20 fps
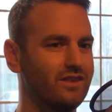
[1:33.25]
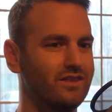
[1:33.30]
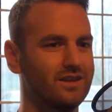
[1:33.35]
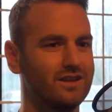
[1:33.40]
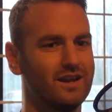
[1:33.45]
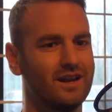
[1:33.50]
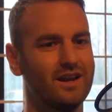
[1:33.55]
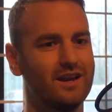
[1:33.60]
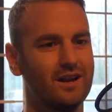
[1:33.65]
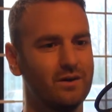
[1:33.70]
the
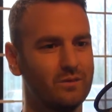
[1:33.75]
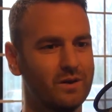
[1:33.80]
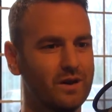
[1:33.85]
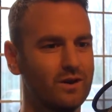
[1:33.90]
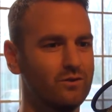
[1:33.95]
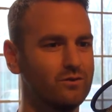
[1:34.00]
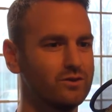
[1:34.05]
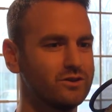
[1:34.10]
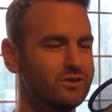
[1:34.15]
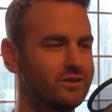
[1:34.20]
night I went
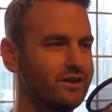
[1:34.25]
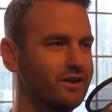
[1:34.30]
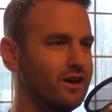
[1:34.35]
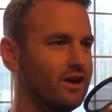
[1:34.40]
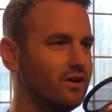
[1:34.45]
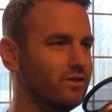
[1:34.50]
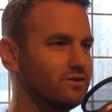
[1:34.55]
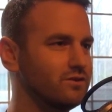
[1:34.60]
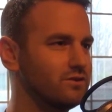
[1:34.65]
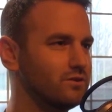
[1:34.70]
over to their
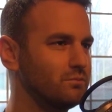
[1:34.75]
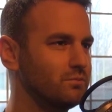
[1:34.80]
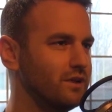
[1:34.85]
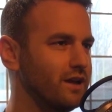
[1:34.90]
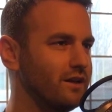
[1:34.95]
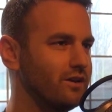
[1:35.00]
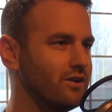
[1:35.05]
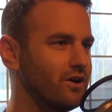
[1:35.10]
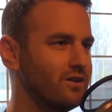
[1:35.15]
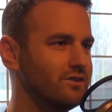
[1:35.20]
house to
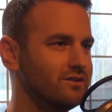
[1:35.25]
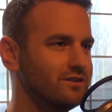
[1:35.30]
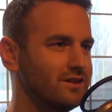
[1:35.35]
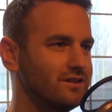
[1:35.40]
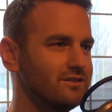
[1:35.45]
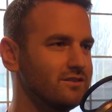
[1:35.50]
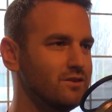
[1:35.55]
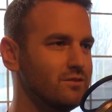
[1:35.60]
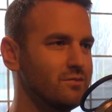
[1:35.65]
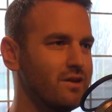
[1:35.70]
play Cards
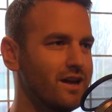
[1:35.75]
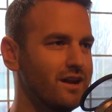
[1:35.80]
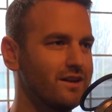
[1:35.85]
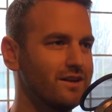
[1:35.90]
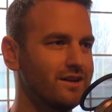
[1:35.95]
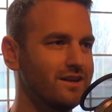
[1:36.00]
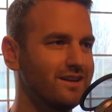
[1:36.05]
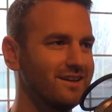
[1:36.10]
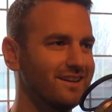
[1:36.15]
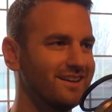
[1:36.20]
Against
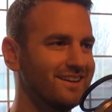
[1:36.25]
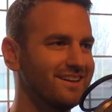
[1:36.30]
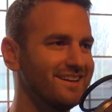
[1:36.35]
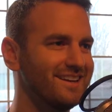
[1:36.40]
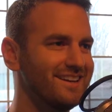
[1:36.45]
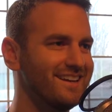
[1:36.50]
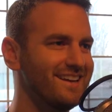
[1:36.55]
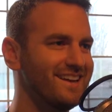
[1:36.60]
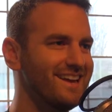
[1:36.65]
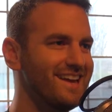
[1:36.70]
Humanity.
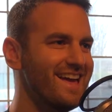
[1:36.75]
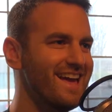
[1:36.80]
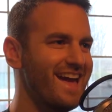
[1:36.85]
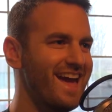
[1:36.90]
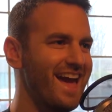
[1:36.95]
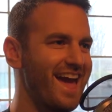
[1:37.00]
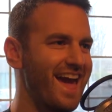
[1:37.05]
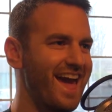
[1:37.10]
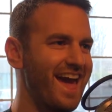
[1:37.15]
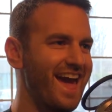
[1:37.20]

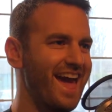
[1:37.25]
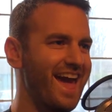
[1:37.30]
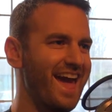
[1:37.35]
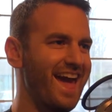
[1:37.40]
There's a